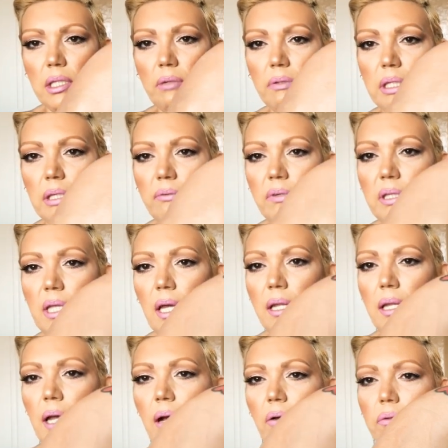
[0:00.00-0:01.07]
It will give you
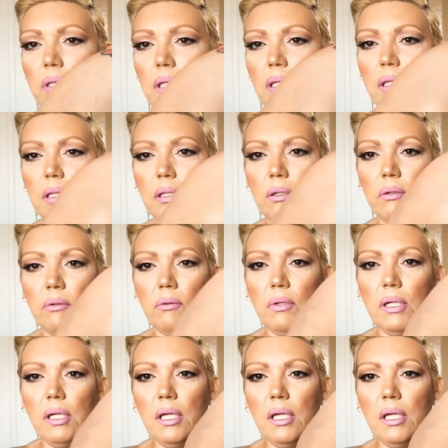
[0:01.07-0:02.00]
that healthy glow.